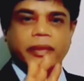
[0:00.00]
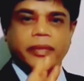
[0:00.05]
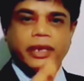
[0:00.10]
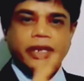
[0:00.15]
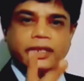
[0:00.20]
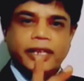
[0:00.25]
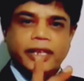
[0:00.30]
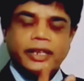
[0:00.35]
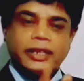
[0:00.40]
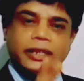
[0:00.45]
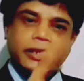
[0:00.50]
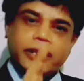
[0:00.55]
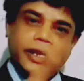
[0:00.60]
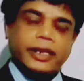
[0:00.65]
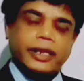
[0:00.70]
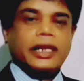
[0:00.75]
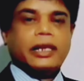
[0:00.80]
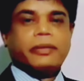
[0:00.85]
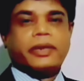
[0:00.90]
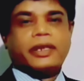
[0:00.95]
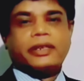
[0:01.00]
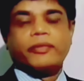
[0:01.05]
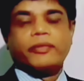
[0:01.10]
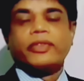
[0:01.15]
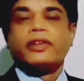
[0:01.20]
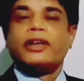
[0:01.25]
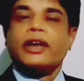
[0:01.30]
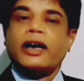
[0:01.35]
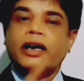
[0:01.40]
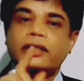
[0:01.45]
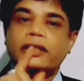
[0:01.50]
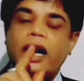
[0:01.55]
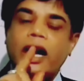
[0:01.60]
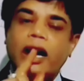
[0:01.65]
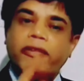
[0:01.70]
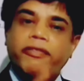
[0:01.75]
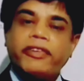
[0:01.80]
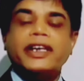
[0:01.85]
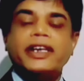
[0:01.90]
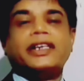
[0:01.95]
I'm understanding the technical word. The
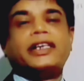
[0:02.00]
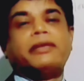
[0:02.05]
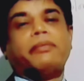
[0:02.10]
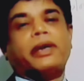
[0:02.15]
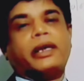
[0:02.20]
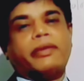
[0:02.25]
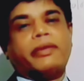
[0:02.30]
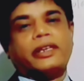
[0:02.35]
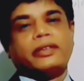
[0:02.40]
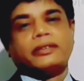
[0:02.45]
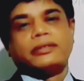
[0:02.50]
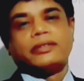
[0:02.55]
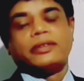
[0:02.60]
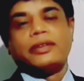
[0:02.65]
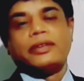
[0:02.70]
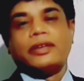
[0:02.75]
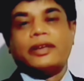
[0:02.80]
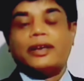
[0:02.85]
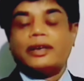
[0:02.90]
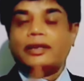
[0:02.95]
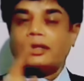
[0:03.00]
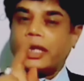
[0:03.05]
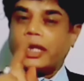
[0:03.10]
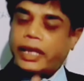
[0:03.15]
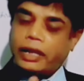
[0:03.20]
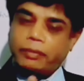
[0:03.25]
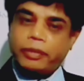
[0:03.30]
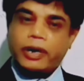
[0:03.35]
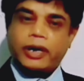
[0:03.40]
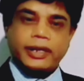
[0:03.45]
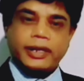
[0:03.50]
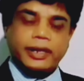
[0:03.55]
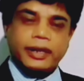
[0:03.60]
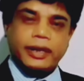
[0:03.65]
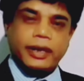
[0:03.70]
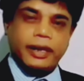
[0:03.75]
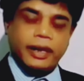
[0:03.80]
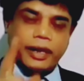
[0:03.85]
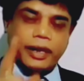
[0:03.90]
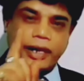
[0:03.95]
affinity between dyeing
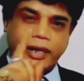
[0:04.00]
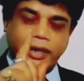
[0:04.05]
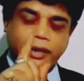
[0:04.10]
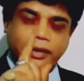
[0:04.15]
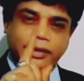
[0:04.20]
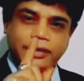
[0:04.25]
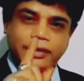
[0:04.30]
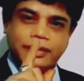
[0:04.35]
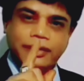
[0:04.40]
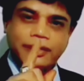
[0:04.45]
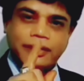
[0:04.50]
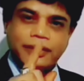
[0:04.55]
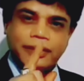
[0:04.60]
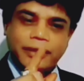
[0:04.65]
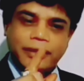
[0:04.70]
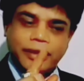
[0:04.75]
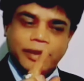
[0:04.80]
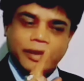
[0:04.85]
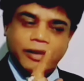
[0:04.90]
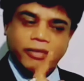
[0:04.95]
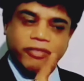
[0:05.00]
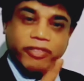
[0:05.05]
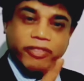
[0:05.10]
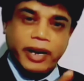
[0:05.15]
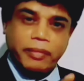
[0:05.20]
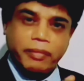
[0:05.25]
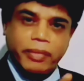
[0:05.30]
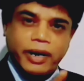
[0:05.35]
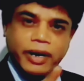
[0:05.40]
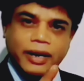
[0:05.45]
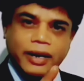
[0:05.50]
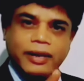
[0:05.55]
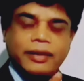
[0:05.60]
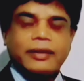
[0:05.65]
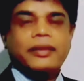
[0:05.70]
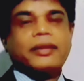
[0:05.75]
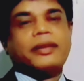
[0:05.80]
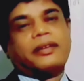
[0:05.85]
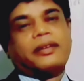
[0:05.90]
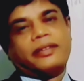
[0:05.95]
particle and fiber
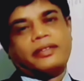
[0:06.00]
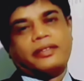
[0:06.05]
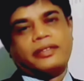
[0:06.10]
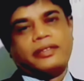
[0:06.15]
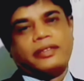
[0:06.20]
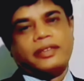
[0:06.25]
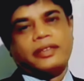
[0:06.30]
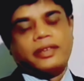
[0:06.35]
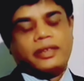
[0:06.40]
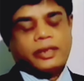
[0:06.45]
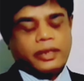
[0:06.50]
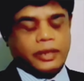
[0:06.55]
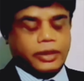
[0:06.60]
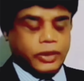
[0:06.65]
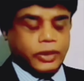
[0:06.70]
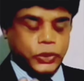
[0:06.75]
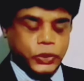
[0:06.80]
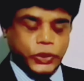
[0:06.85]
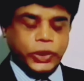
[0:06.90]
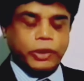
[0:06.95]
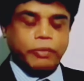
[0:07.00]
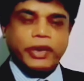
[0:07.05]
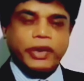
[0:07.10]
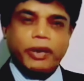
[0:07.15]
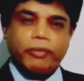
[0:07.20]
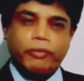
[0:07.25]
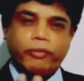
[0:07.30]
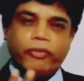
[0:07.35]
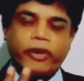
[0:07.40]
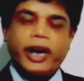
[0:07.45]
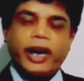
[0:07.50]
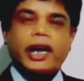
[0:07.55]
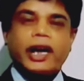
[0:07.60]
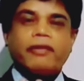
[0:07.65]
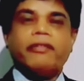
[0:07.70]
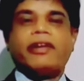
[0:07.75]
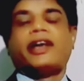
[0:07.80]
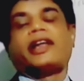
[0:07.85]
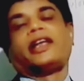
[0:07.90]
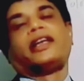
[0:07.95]
should be
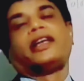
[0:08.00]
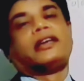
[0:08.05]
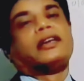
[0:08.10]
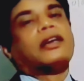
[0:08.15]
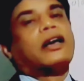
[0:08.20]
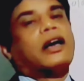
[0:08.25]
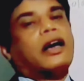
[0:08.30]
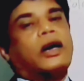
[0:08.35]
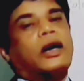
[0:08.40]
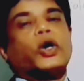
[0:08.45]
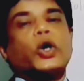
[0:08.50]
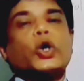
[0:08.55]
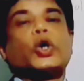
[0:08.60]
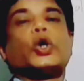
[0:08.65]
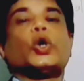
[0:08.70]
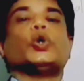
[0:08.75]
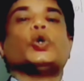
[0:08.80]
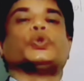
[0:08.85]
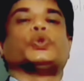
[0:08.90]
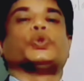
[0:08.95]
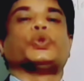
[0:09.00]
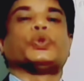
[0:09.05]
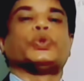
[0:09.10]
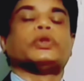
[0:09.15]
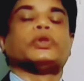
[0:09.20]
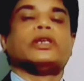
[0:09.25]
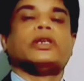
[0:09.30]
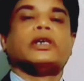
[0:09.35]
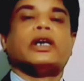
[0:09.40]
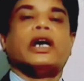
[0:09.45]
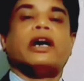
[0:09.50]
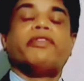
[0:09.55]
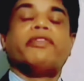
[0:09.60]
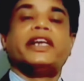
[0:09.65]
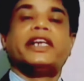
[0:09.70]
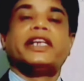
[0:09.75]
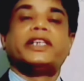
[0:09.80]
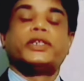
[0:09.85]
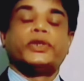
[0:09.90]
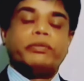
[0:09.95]
very, very close.
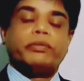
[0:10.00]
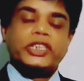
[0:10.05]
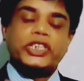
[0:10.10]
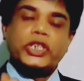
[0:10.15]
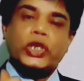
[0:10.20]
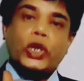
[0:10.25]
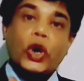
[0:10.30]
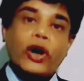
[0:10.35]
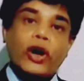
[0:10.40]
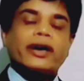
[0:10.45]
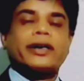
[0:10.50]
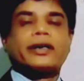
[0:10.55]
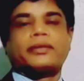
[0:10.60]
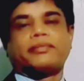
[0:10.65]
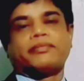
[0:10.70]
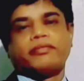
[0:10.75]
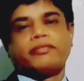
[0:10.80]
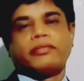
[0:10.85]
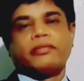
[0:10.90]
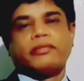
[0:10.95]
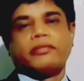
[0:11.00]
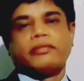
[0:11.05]
Affinity should be stronger.